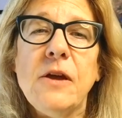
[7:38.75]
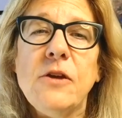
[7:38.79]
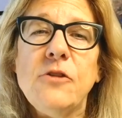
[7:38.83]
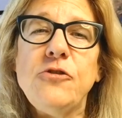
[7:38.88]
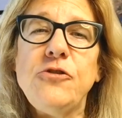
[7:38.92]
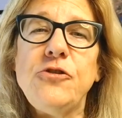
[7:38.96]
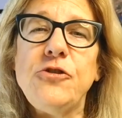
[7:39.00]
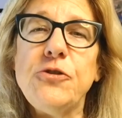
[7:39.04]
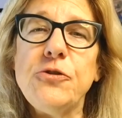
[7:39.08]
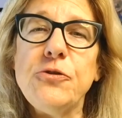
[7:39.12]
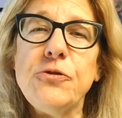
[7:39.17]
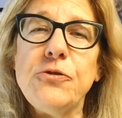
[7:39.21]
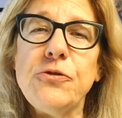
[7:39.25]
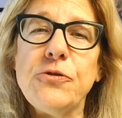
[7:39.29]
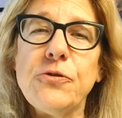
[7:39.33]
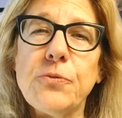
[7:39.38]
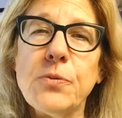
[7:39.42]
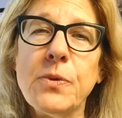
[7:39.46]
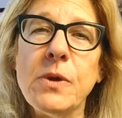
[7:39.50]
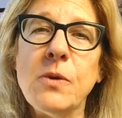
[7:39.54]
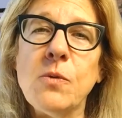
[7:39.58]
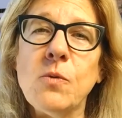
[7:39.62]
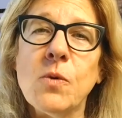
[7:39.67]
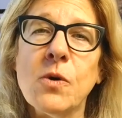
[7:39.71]
Choose
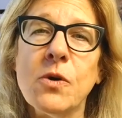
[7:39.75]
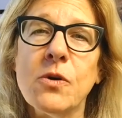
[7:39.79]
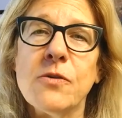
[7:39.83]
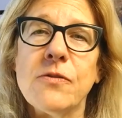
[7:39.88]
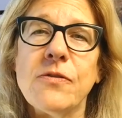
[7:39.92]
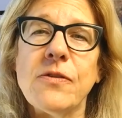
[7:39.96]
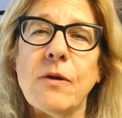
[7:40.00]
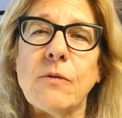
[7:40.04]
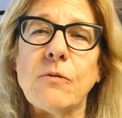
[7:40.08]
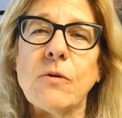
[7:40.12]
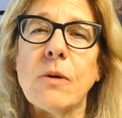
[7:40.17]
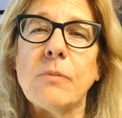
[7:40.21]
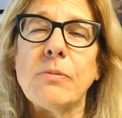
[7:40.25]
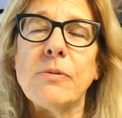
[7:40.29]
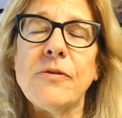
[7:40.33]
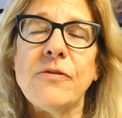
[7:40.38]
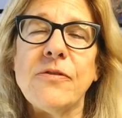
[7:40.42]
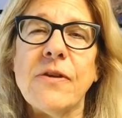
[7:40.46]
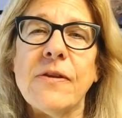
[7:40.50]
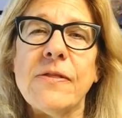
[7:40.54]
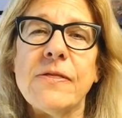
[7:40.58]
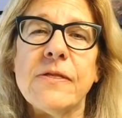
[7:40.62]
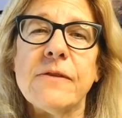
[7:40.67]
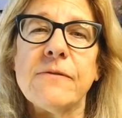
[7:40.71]
3 words that
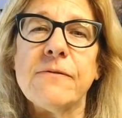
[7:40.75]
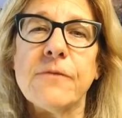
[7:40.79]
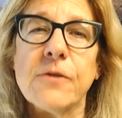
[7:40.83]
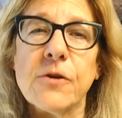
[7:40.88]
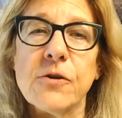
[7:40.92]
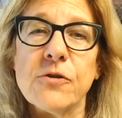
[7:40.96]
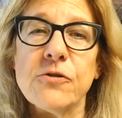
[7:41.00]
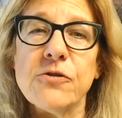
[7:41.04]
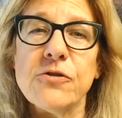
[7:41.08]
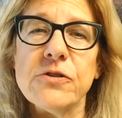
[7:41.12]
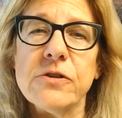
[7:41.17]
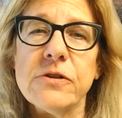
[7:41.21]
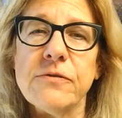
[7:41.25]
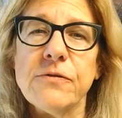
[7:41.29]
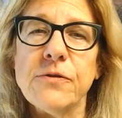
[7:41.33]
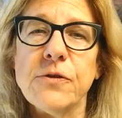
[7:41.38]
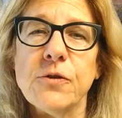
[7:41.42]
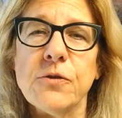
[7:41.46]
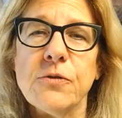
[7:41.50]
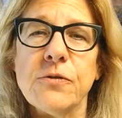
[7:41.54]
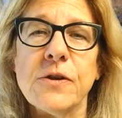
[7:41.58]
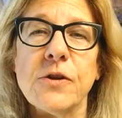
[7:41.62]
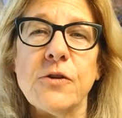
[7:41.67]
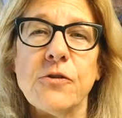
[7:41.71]
represent the version of
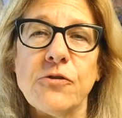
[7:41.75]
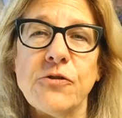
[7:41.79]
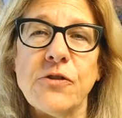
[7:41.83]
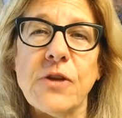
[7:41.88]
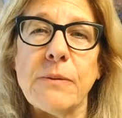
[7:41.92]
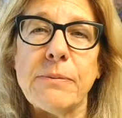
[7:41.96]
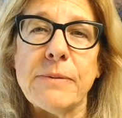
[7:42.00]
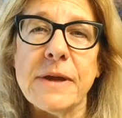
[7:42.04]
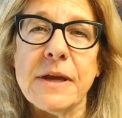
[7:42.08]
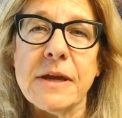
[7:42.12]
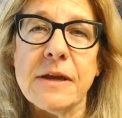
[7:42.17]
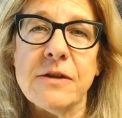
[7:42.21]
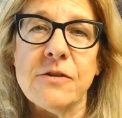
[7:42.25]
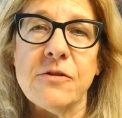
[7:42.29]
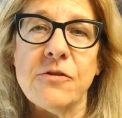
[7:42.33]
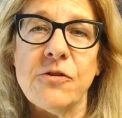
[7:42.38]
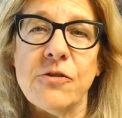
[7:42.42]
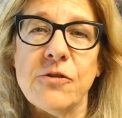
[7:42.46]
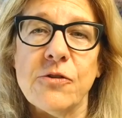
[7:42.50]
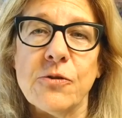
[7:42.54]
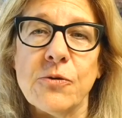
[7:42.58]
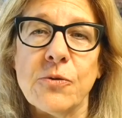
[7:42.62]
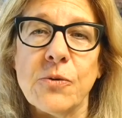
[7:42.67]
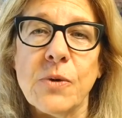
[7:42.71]
you that you're stepping
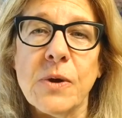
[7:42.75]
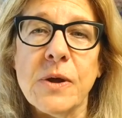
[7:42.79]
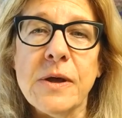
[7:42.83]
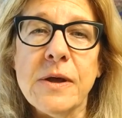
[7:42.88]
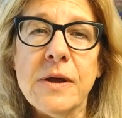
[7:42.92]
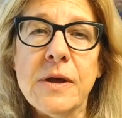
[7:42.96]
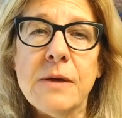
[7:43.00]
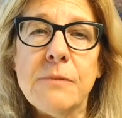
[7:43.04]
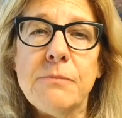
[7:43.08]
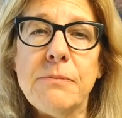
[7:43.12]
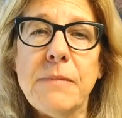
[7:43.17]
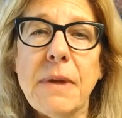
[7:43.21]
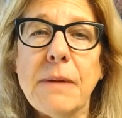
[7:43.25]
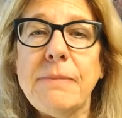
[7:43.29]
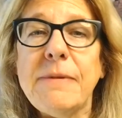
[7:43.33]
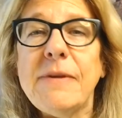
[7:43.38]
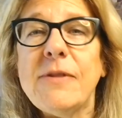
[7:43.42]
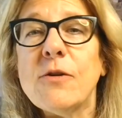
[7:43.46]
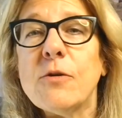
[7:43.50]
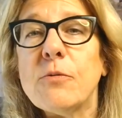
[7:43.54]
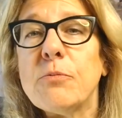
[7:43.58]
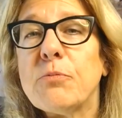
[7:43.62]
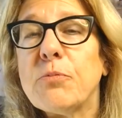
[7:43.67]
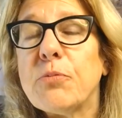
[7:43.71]
into. Maybe
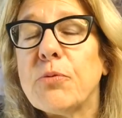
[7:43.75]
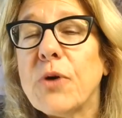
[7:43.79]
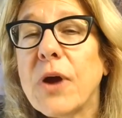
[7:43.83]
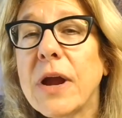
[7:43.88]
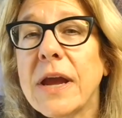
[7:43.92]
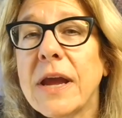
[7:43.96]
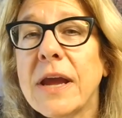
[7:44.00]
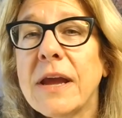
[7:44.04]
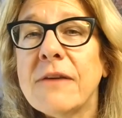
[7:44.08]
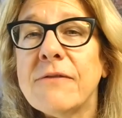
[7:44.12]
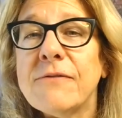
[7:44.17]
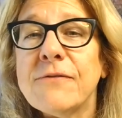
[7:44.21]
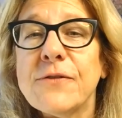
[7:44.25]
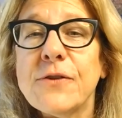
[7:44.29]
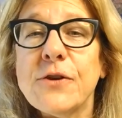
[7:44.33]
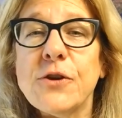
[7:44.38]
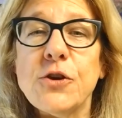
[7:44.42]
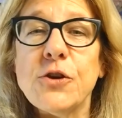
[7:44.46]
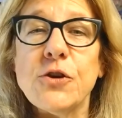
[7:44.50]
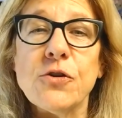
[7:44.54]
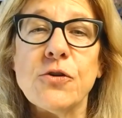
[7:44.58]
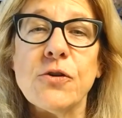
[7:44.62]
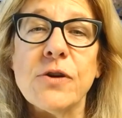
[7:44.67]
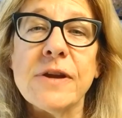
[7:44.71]
they're brave,
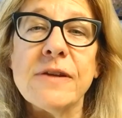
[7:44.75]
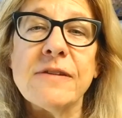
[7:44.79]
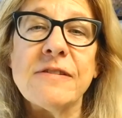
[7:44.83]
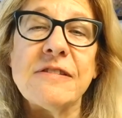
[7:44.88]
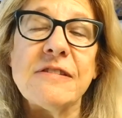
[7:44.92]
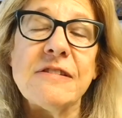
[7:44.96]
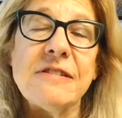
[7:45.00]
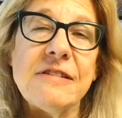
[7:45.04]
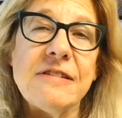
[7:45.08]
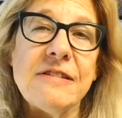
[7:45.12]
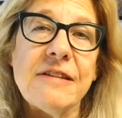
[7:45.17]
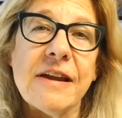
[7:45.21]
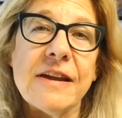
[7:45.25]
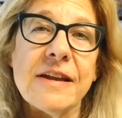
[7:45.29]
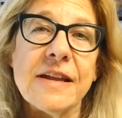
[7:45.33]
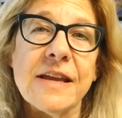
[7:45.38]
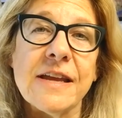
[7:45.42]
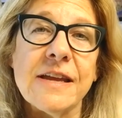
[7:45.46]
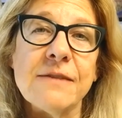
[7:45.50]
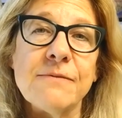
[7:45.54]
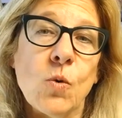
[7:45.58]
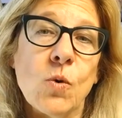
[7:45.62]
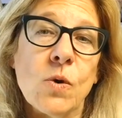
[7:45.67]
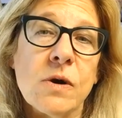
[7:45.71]
curious, and
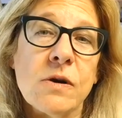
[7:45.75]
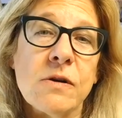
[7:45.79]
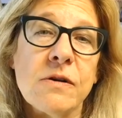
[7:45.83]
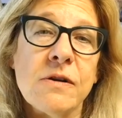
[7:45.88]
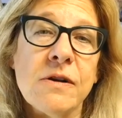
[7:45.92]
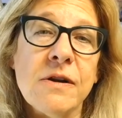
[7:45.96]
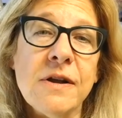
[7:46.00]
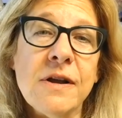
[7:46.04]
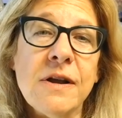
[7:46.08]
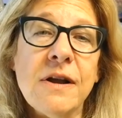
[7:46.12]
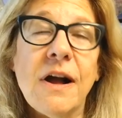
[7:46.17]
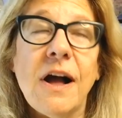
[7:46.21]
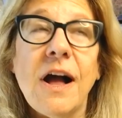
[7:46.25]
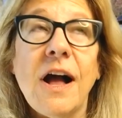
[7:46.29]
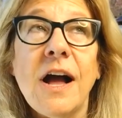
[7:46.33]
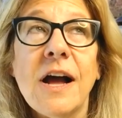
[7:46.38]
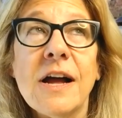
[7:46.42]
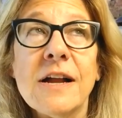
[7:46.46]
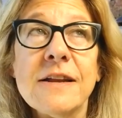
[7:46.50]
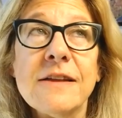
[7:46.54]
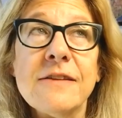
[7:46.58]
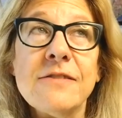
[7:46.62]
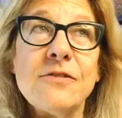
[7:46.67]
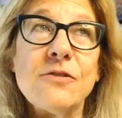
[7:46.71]
steady, or
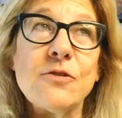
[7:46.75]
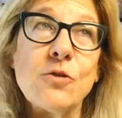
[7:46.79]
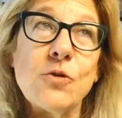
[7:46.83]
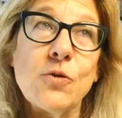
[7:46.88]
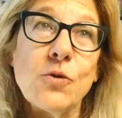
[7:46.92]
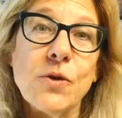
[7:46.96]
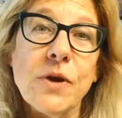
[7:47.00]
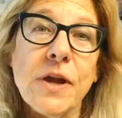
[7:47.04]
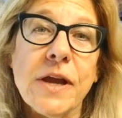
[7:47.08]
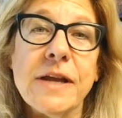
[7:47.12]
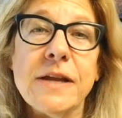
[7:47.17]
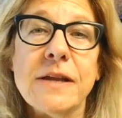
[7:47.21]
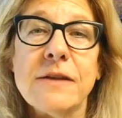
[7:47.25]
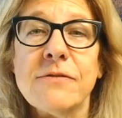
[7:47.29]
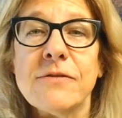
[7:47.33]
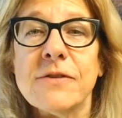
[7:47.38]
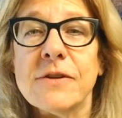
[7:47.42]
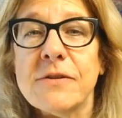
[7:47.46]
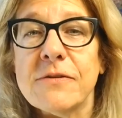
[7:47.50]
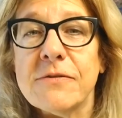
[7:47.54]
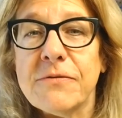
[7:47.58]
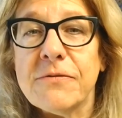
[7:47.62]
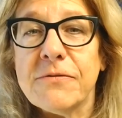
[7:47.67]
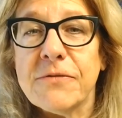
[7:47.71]
honest, creative,
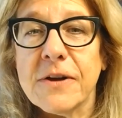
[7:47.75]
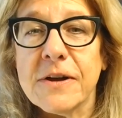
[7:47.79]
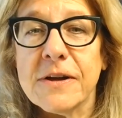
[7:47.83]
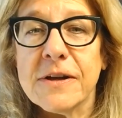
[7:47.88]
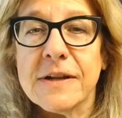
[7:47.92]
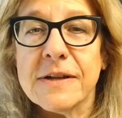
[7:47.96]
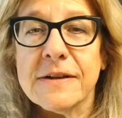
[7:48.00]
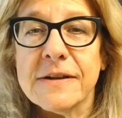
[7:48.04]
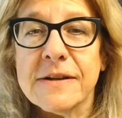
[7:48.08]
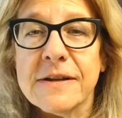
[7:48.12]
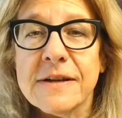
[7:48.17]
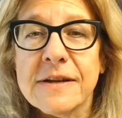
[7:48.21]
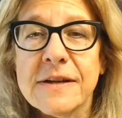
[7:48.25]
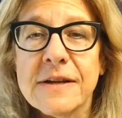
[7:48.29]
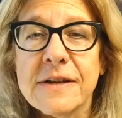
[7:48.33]
and fun.